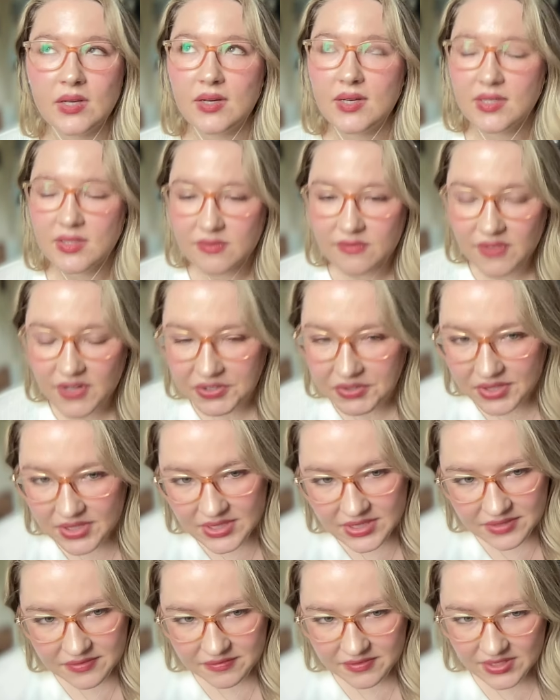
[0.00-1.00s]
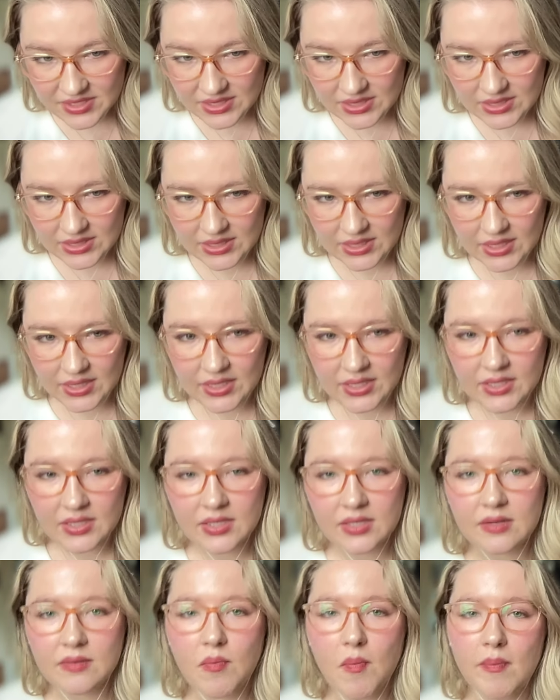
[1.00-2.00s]
It's very
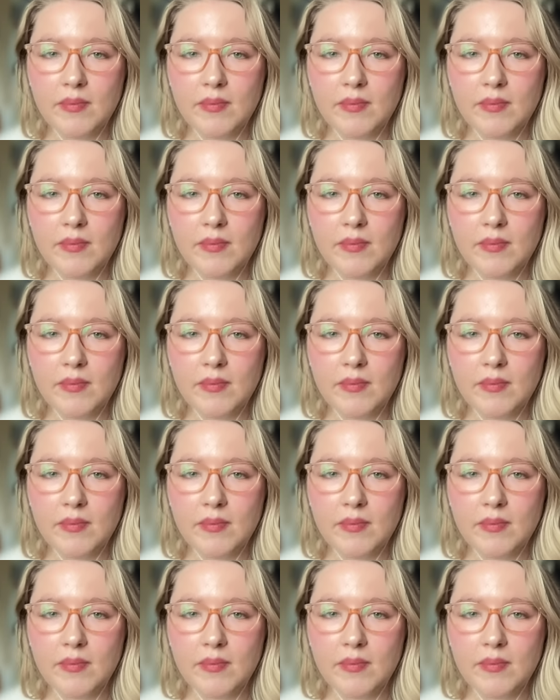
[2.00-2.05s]
sophisticated.